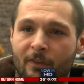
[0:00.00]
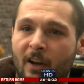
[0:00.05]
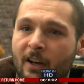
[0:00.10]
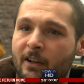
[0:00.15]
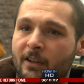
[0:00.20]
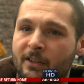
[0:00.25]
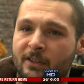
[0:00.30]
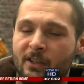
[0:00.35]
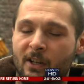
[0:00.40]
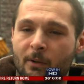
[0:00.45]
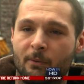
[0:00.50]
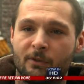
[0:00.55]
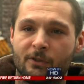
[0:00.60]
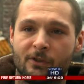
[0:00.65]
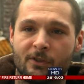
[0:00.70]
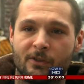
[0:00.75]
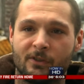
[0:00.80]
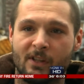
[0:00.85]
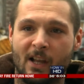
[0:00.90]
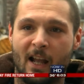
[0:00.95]
fire
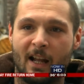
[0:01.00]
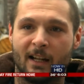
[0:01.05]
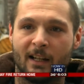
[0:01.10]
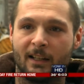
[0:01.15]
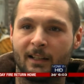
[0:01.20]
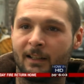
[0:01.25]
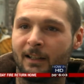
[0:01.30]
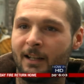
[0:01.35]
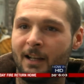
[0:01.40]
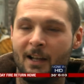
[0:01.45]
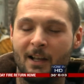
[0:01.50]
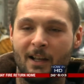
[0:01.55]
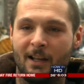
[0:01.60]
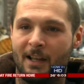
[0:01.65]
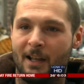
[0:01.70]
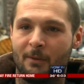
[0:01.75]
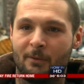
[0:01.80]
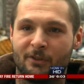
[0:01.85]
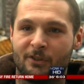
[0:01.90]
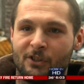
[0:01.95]
extinguishers on it.
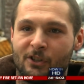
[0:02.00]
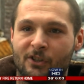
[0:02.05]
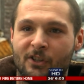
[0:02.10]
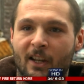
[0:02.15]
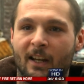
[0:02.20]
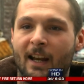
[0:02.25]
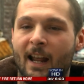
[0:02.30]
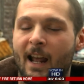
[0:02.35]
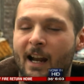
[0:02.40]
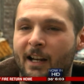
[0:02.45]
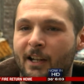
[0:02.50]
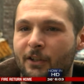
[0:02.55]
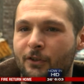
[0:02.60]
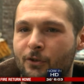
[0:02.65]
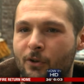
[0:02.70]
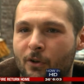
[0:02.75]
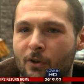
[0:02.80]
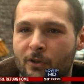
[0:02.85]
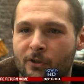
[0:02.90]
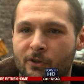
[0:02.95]
It was just getting out of
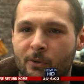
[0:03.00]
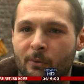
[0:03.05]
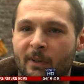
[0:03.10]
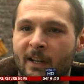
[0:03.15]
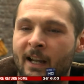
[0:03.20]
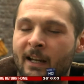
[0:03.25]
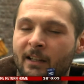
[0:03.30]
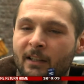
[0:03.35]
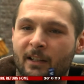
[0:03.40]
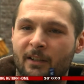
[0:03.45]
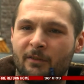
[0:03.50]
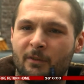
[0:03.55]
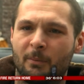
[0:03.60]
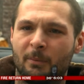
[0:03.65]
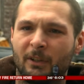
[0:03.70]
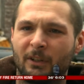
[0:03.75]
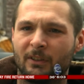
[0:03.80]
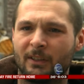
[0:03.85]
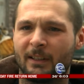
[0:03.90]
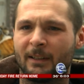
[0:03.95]
control, so we had to leave the
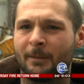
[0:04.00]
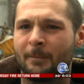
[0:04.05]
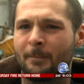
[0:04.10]
building.